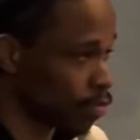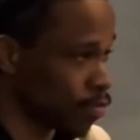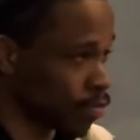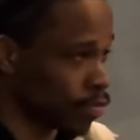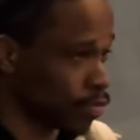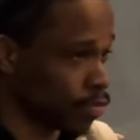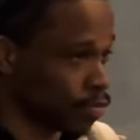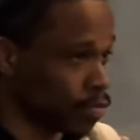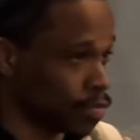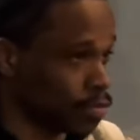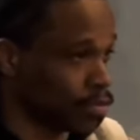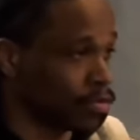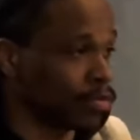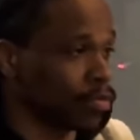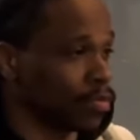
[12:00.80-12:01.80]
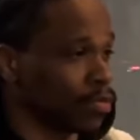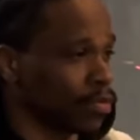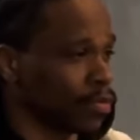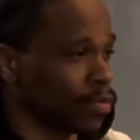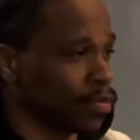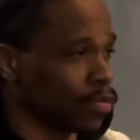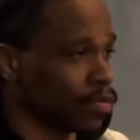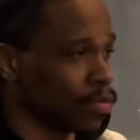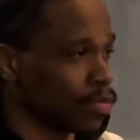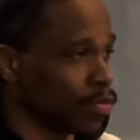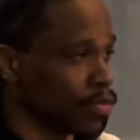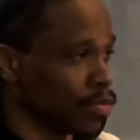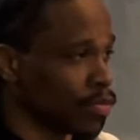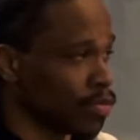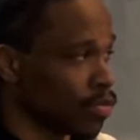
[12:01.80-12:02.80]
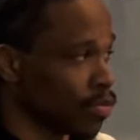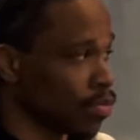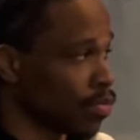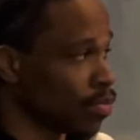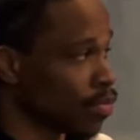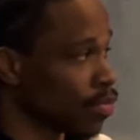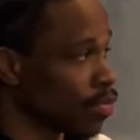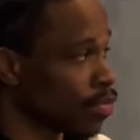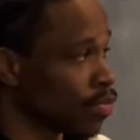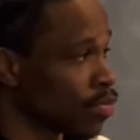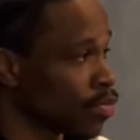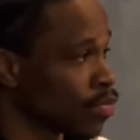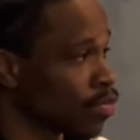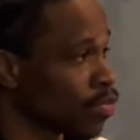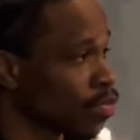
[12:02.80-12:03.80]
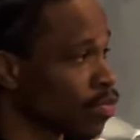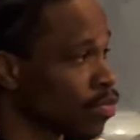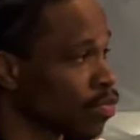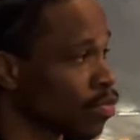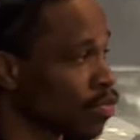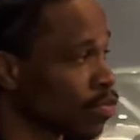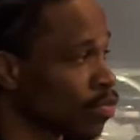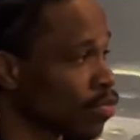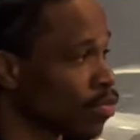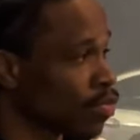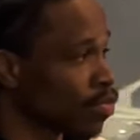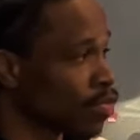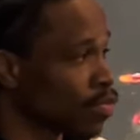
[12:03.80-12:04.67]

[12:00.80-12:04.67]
(silent)